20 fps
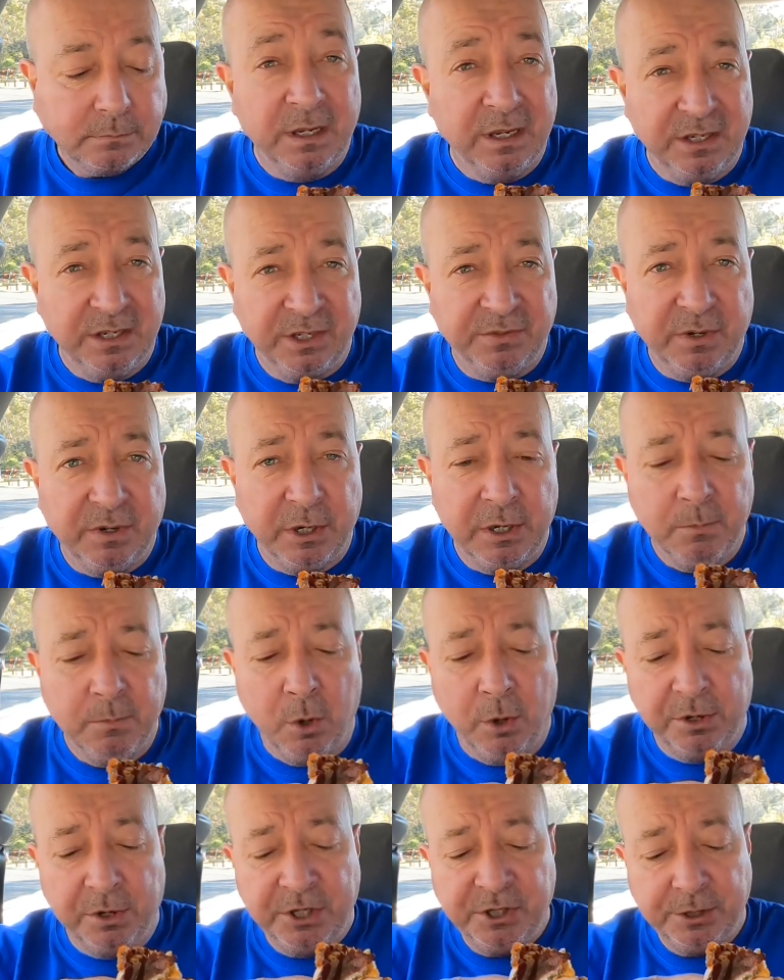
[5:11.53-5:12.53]
It is very
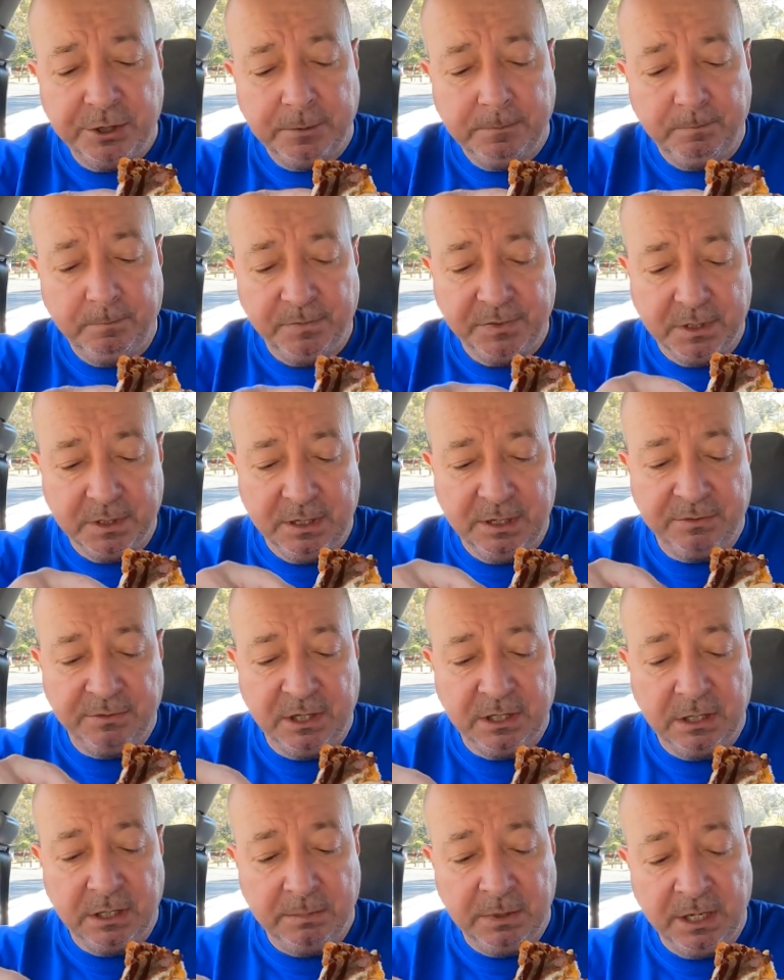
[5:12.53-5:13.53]
Moorish. I have to
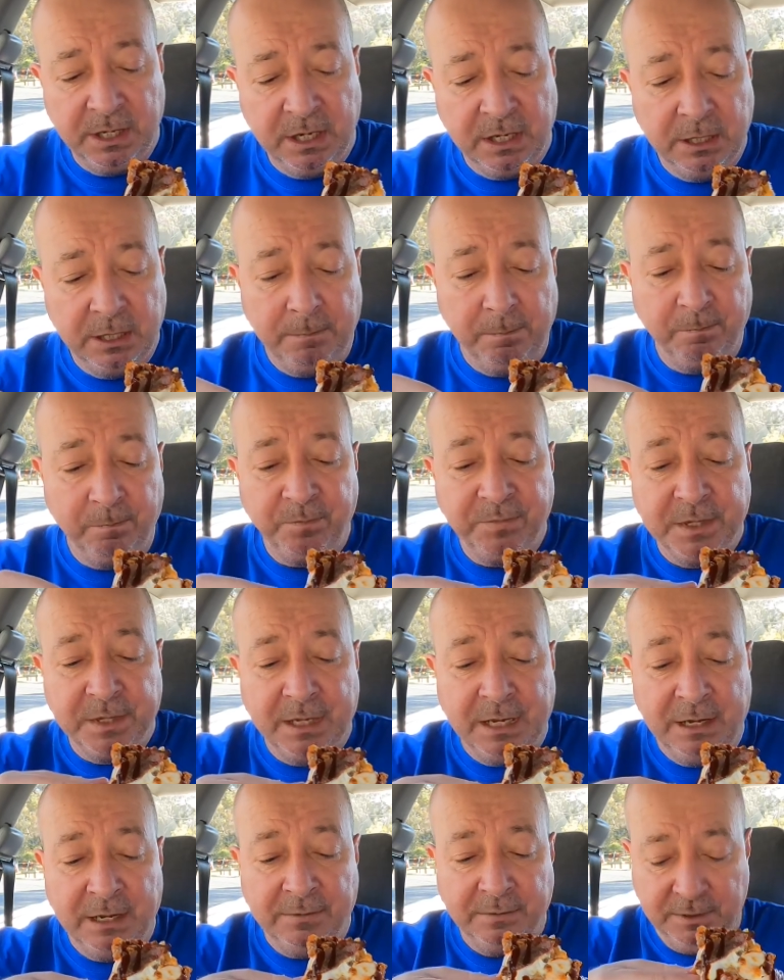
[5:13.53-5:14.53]
keep eating it.
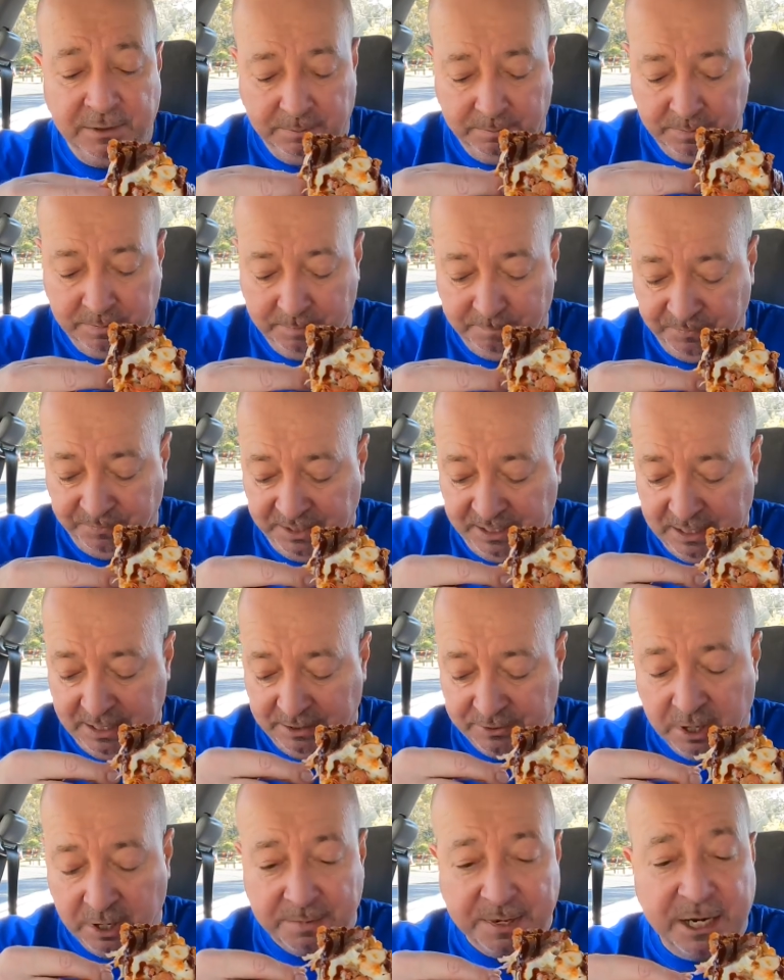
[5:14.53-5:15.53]
And to get a
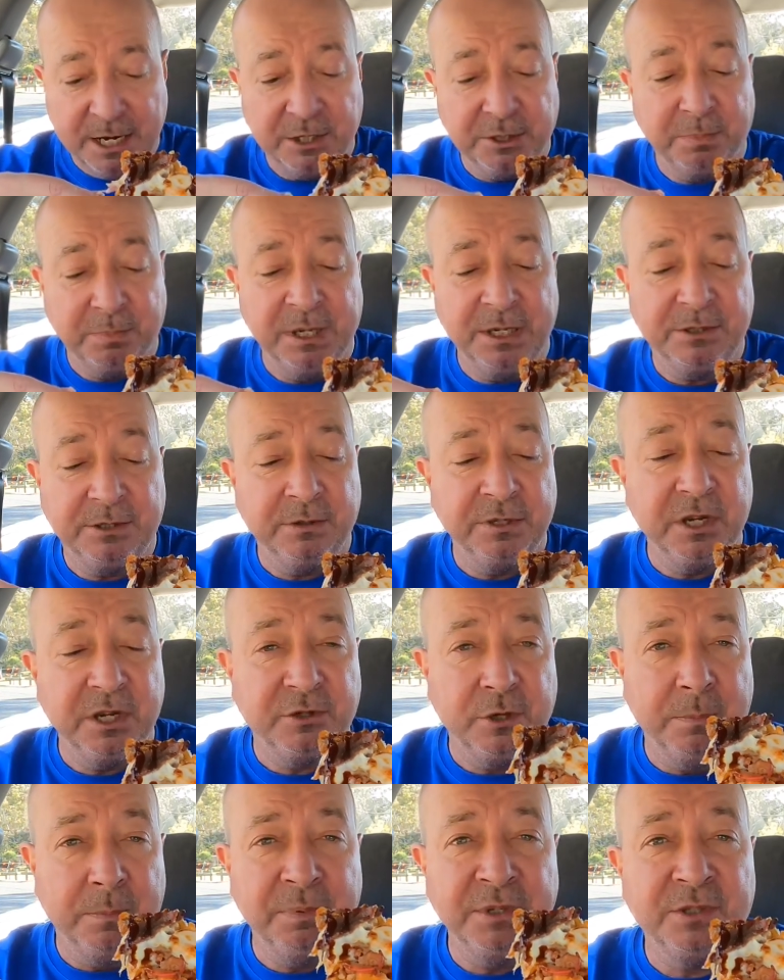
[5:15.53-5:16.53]
Domino's pizza and your
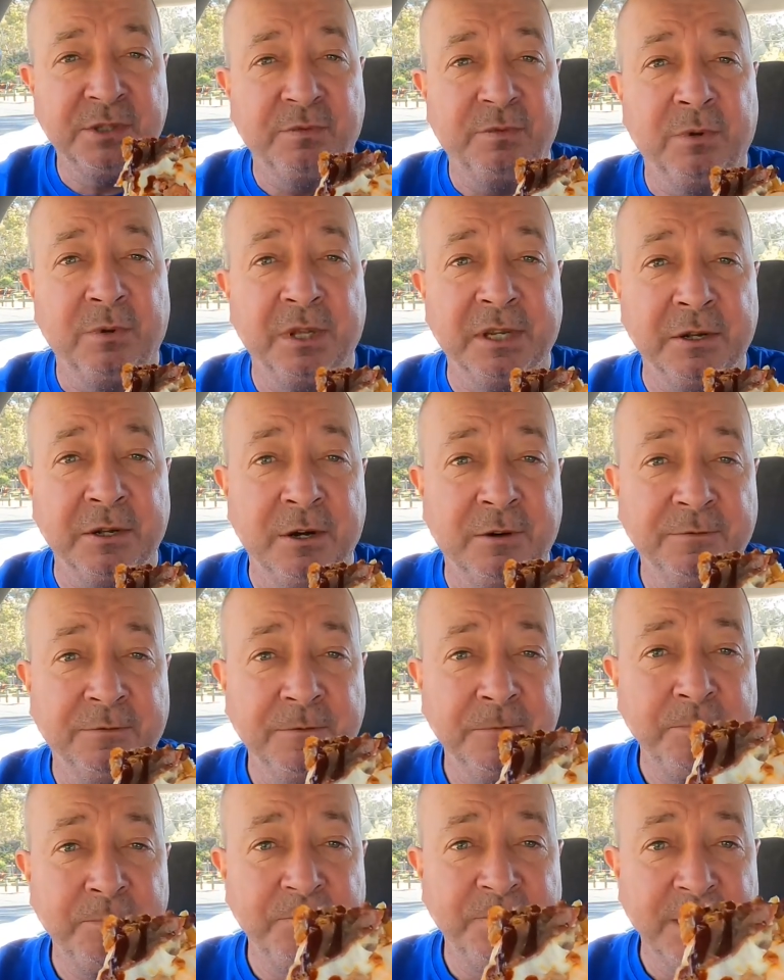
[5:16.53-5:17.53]
toppings are falling off,
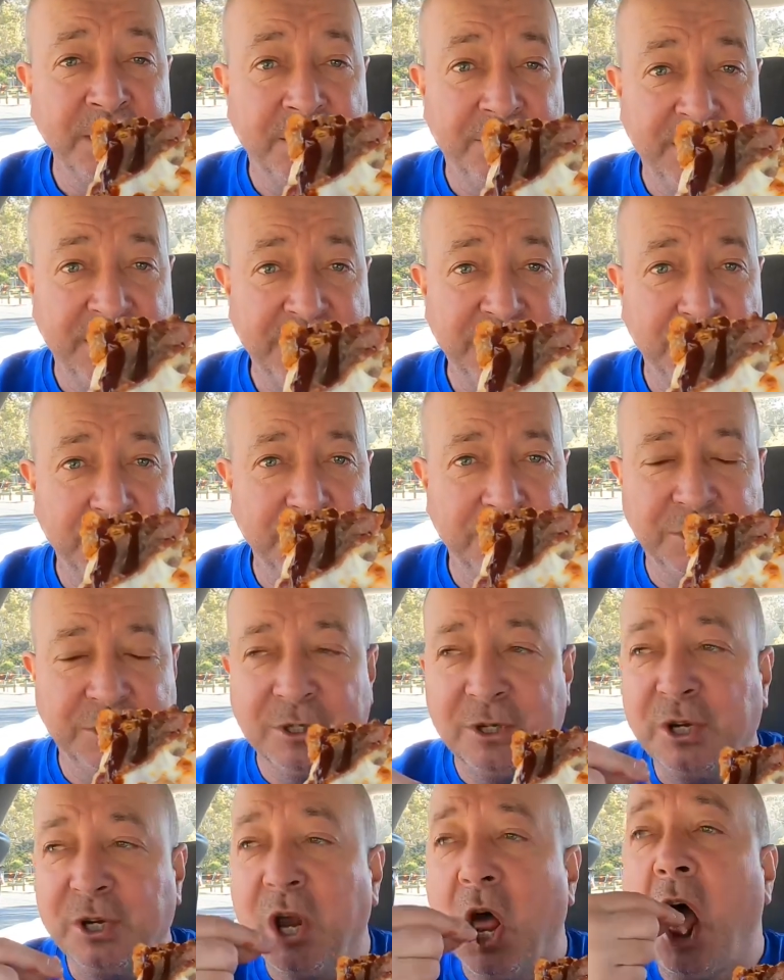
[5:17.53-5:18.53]
that's a good
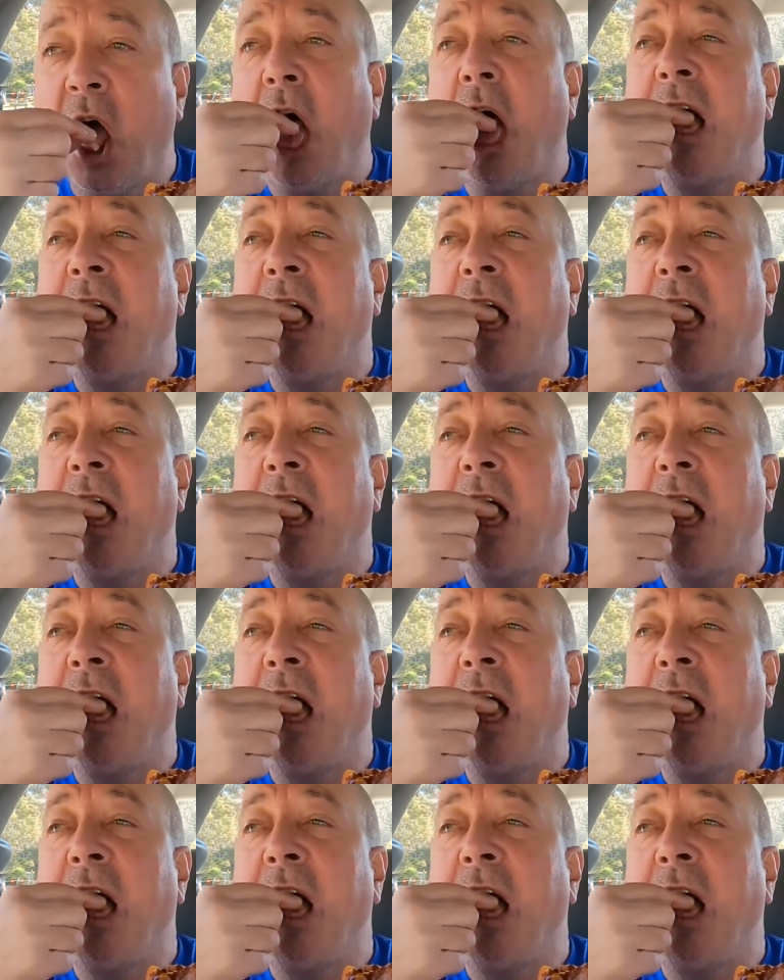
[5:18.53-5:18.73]
sign.